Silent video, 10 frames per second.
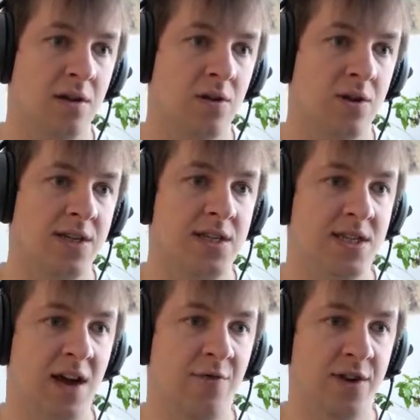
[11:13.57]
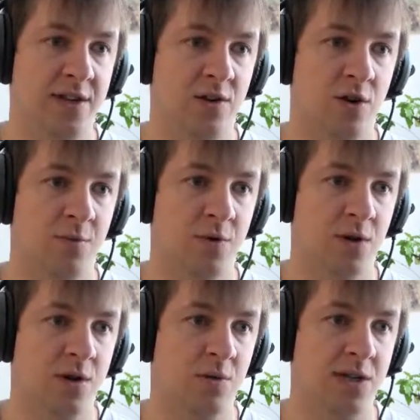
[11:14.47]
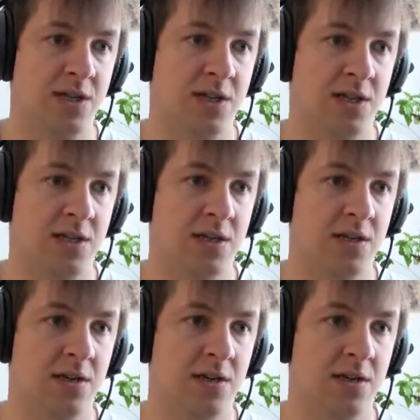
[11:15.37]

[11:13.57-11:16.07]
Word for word: Oh, this is tougher than normal rock. What is this?